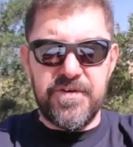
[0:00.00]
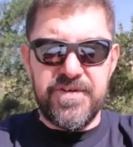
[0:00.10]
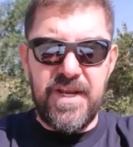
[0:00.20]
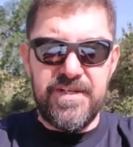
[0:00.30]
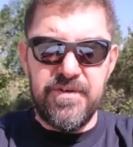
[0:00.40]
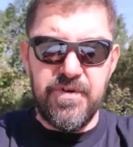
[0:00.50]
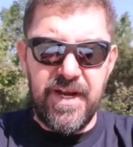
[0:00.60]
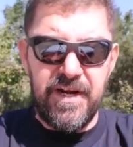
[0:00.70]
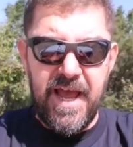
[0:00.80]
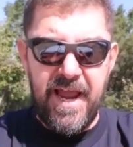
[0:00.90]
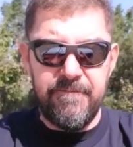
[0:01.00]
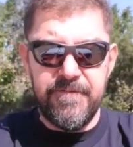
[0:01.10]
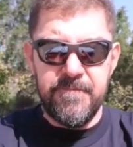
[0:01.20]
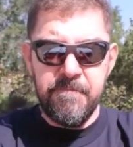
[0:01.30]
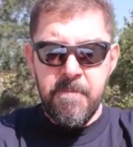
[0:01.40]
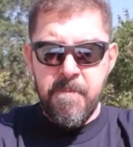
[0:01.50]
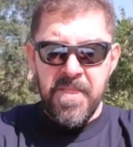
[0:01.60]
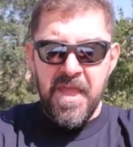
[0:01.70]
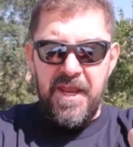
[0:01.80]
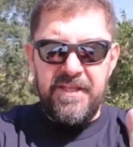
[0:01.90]
seeds into their lives.
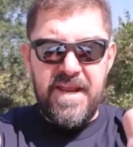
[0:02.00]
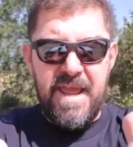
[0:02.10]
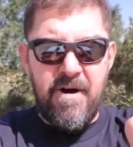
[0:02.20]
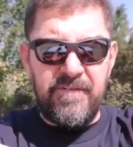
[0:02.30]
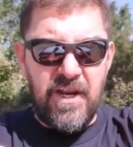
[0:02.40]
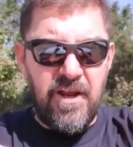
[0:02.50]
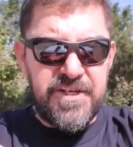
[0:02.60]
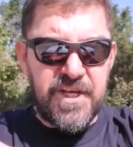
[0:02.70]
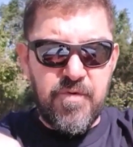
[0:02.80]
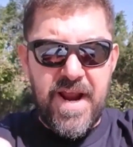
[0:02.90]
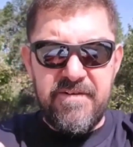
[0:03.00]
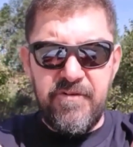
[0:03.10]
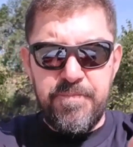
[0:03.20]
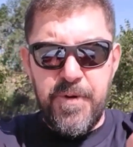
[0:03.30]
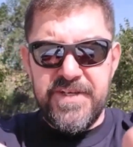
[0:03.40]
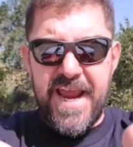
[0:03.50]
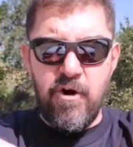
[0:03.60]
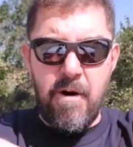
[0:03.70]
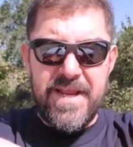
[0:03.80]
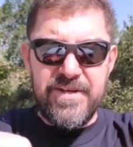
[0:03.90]
In the name of the Lord Jesus Christ, if we pierce, I
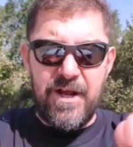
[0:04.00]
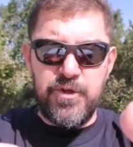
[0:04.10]
command you now